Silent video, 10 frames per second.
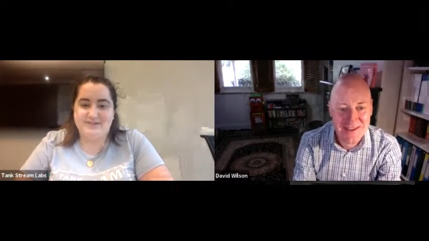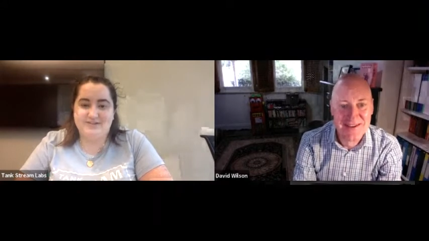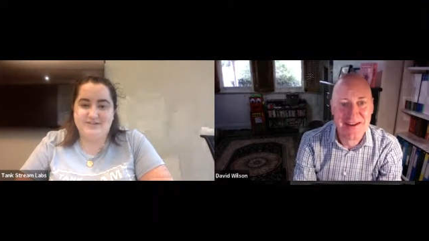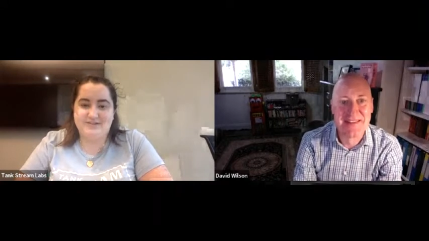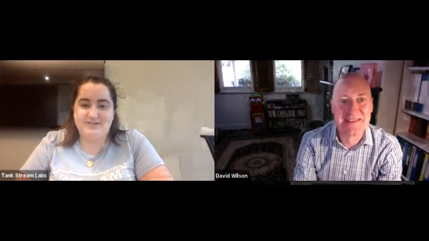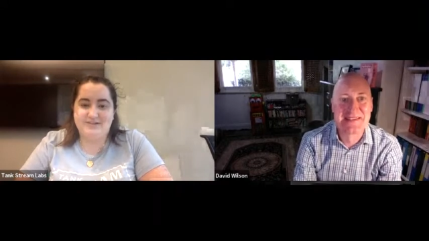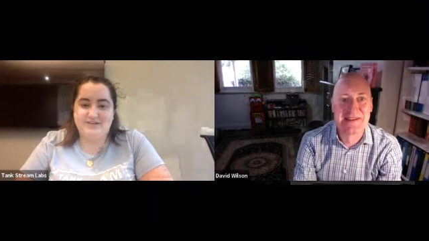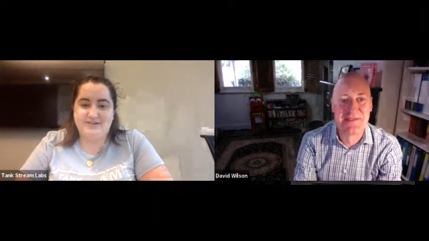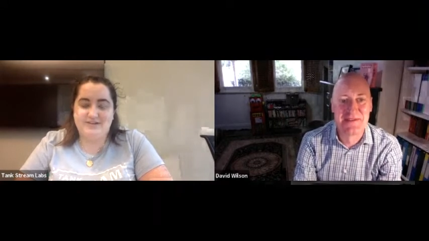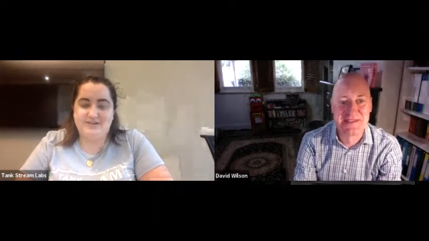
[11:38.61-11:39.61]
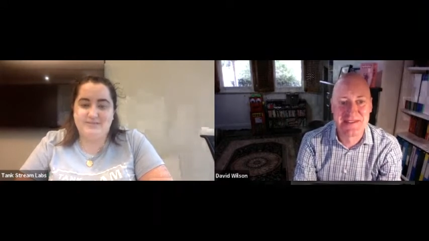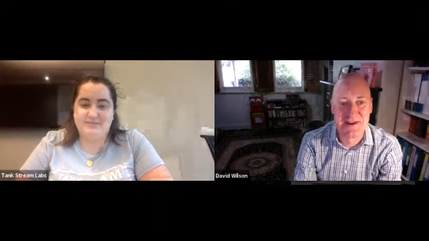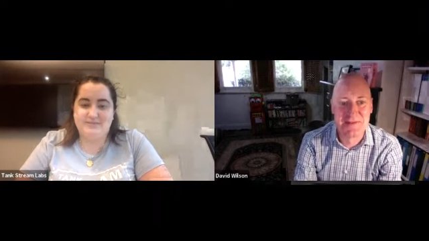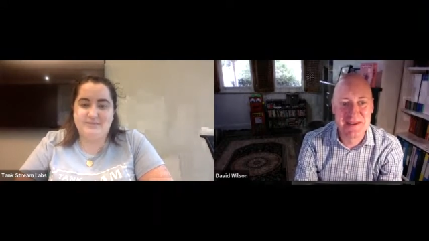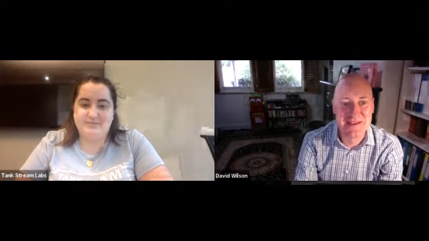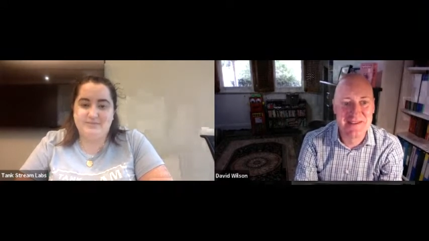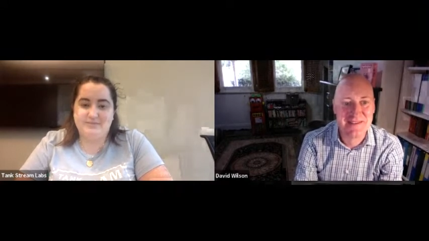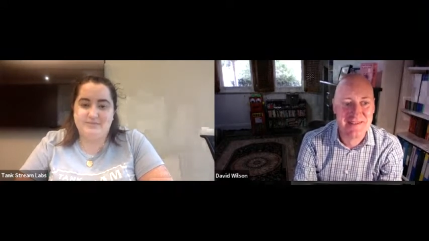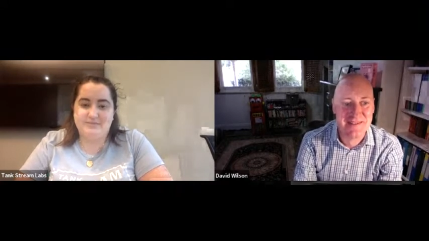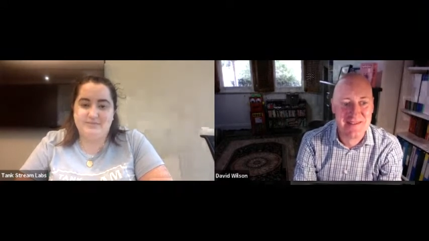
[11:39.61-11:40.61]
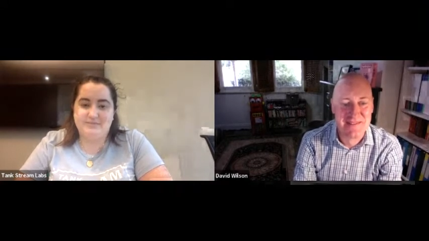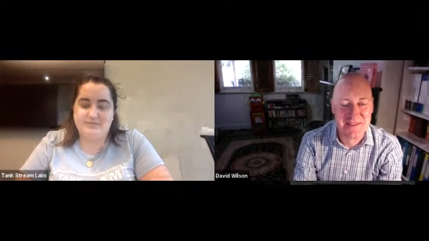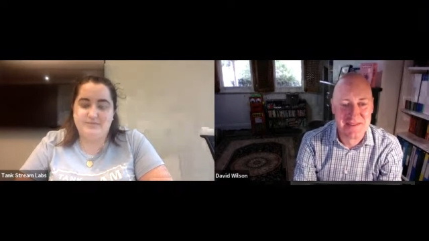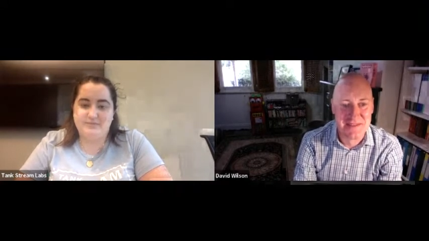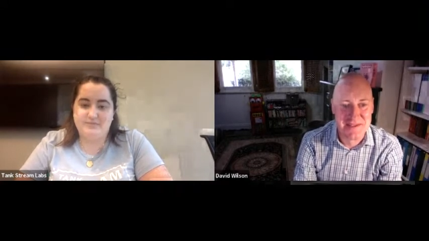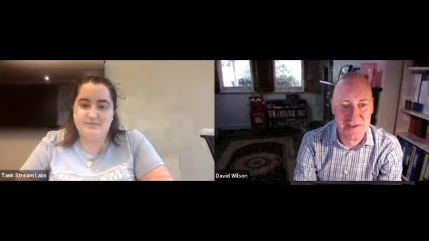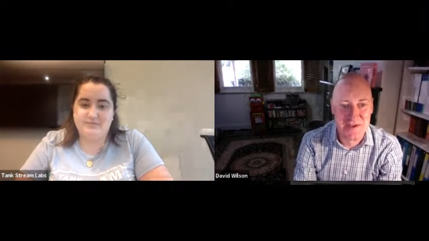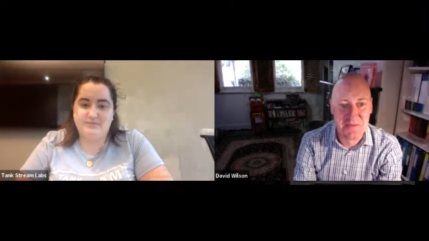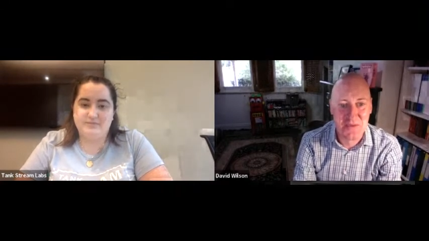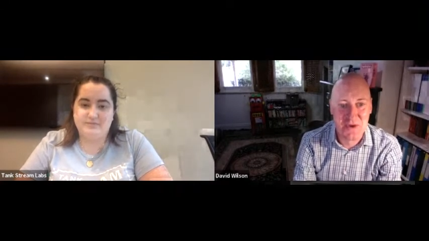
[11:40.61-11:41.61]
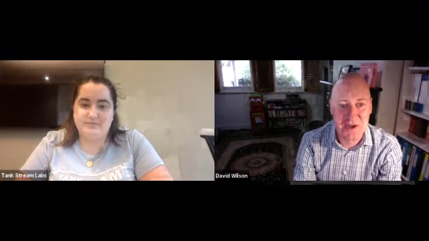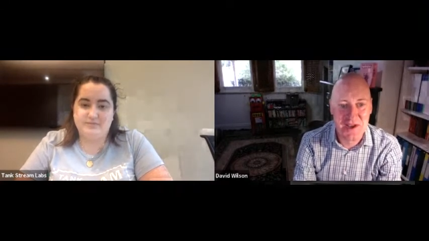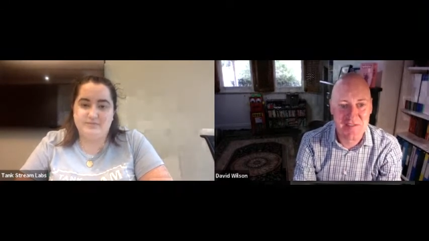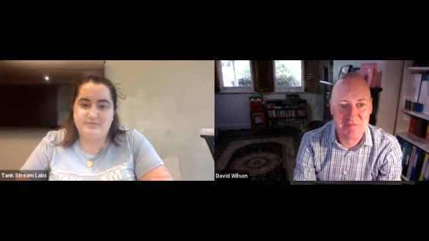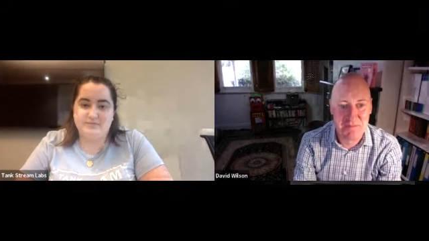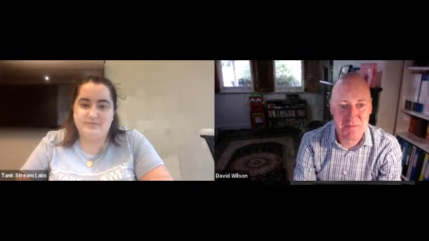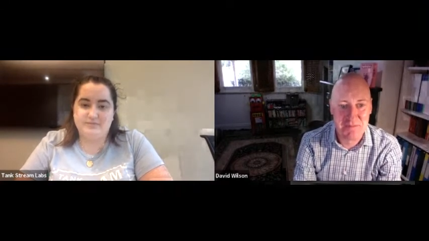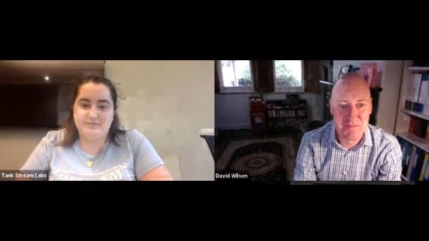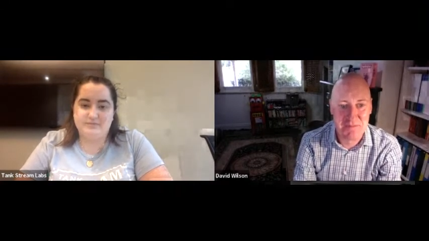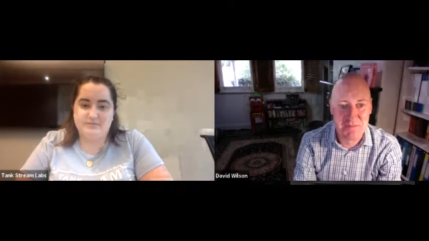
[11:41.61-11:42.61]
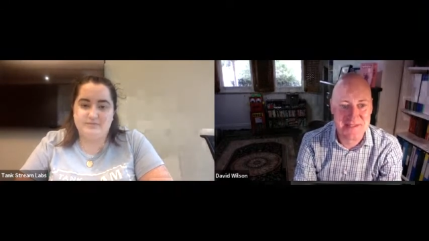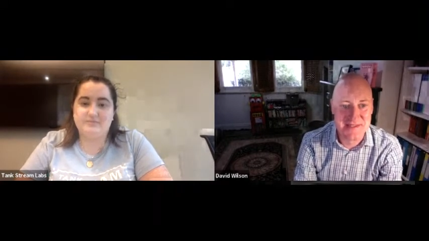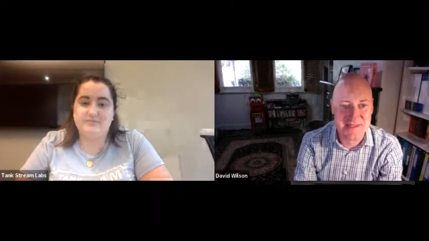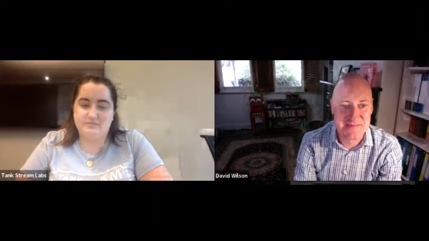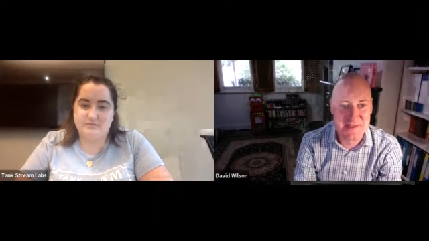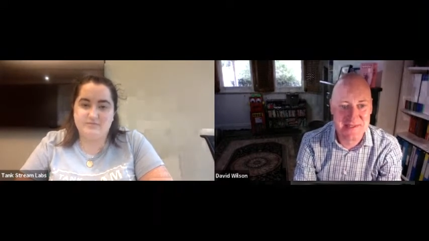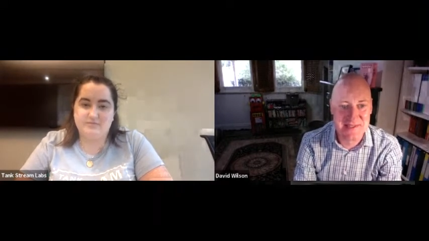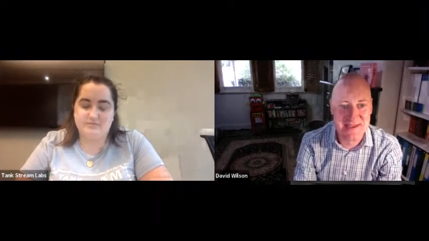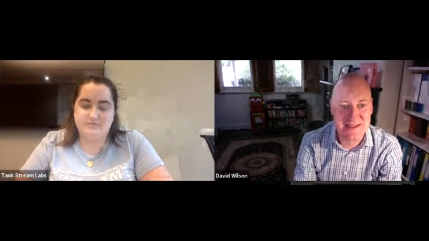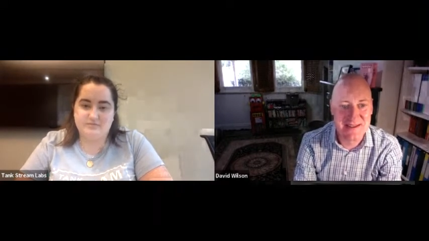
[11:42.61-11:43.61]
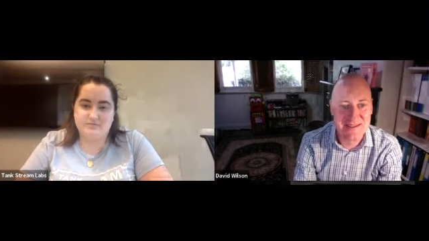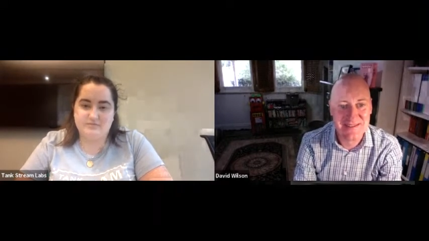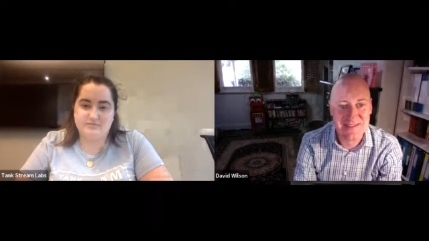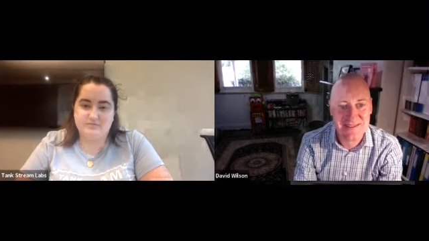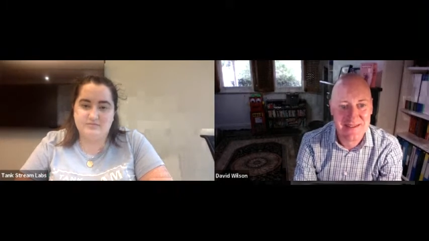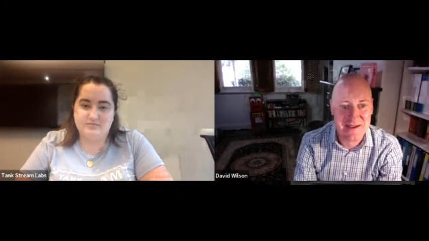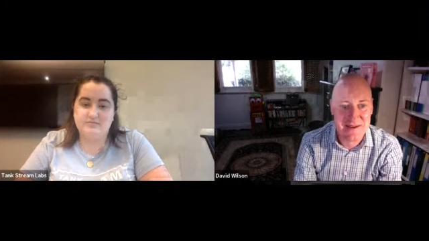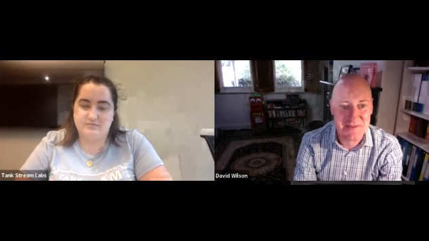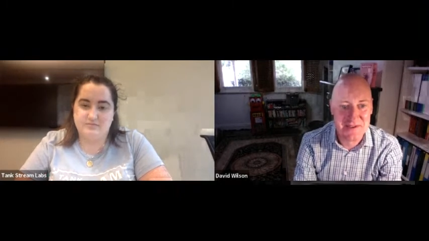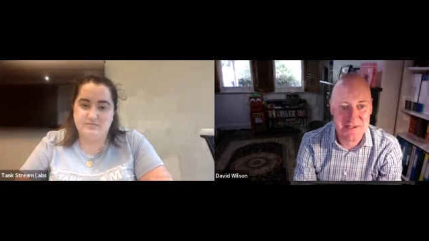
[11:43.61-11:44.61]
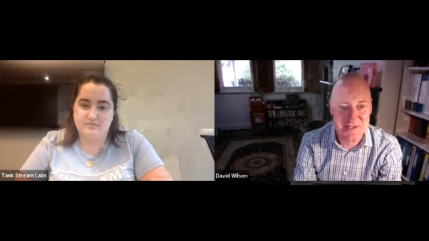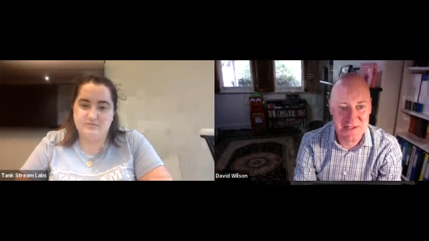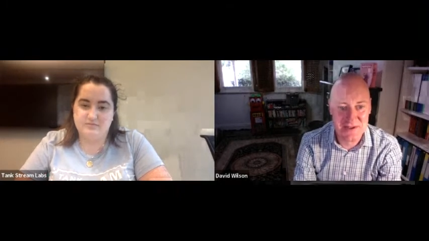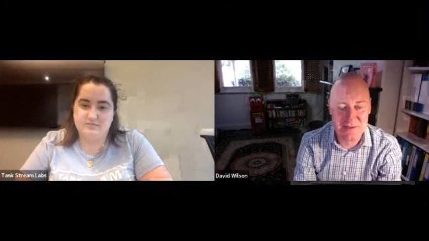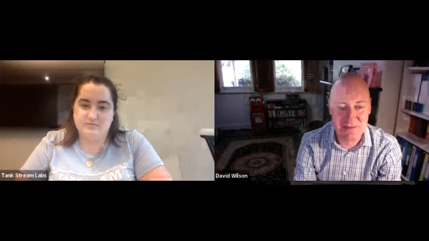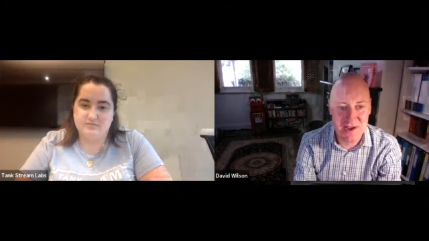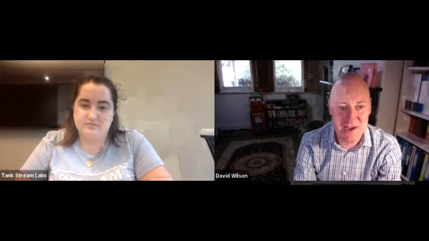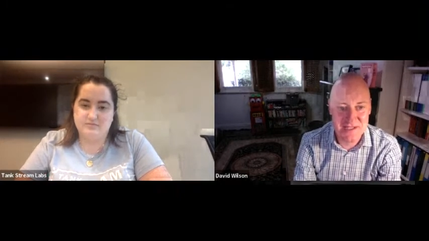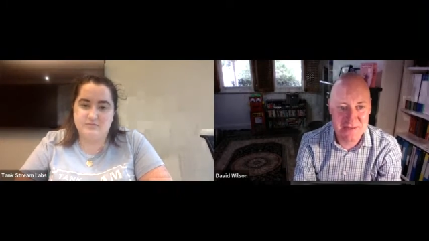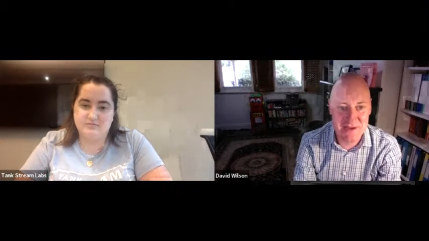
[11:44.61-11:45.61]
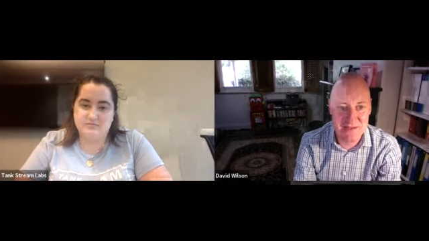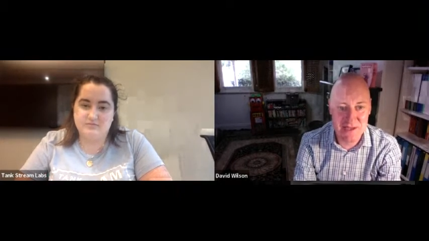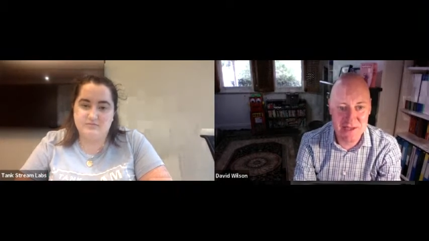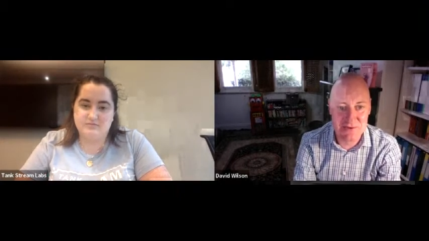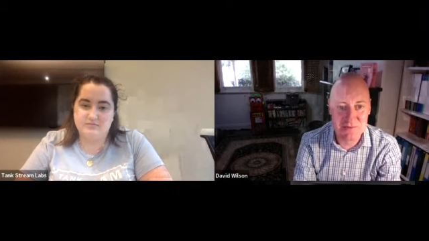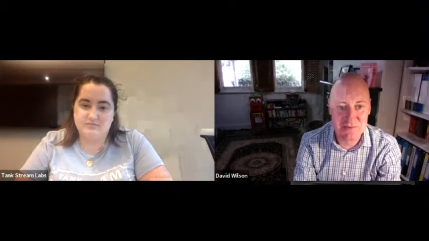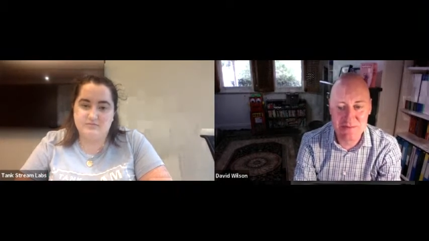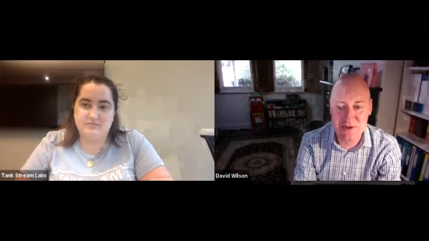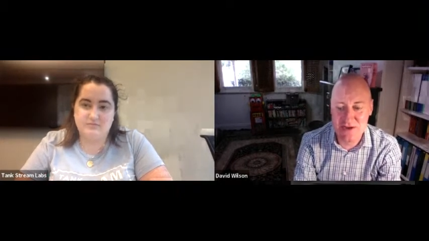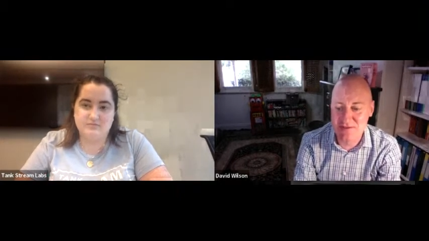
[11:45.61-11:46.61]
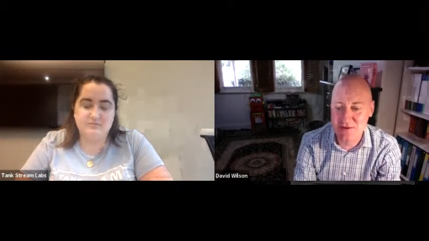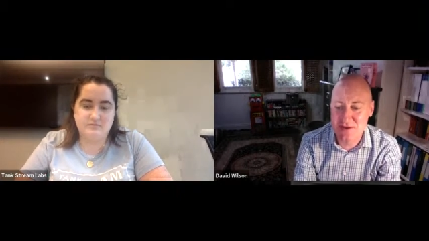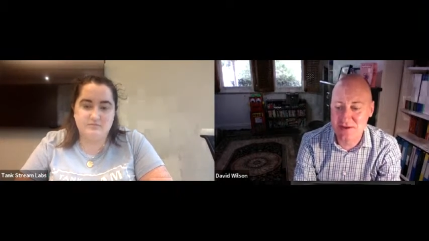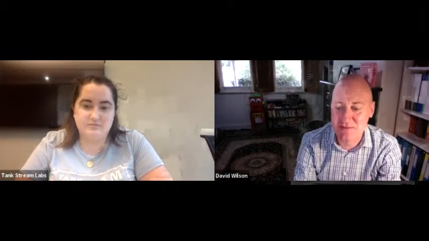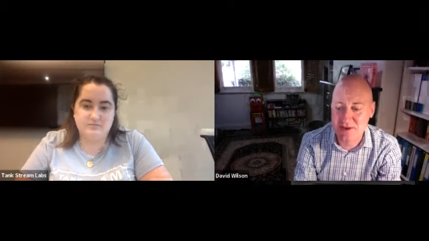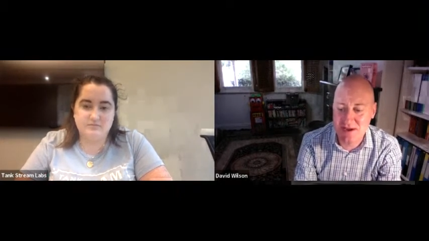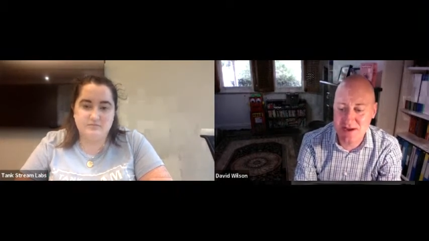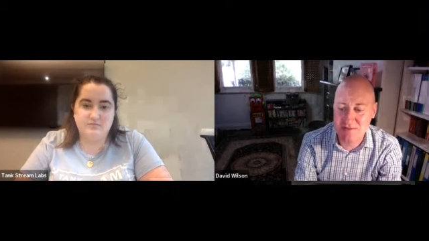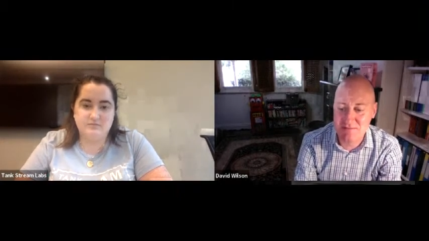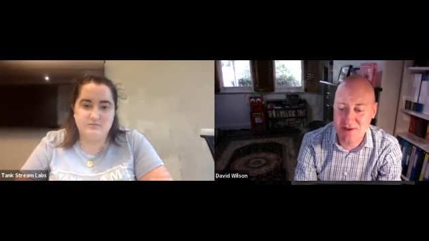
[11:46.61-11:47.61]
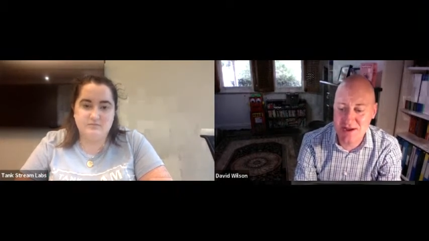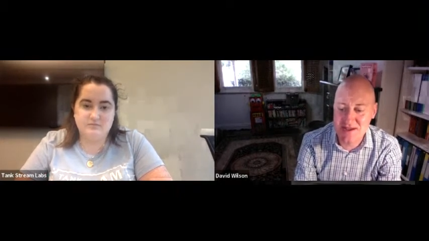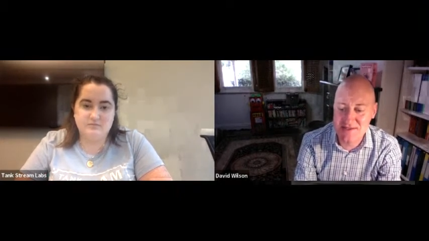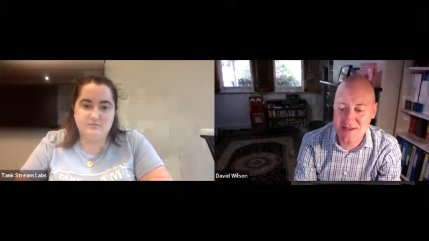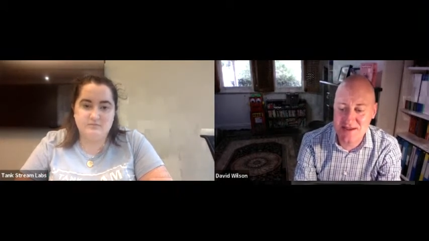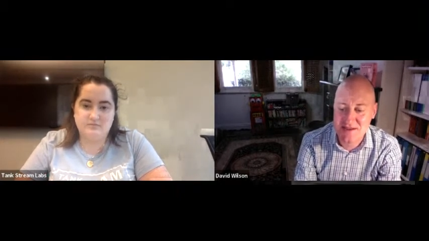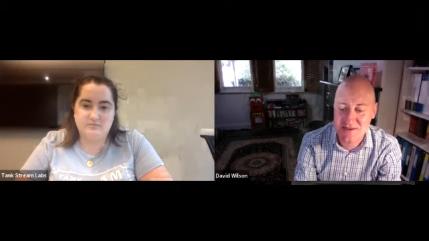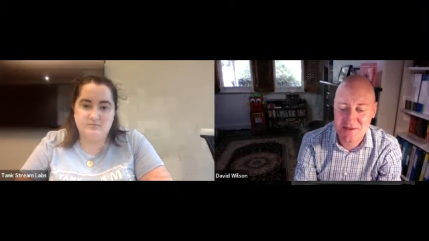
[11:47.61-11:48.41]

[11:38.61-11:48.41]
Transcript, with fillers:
Speaker 1: I think someone once told me the, the term work life balance is, is misleading um, hmm. because it sort of implies to many people, maybe not everyone, but it implies that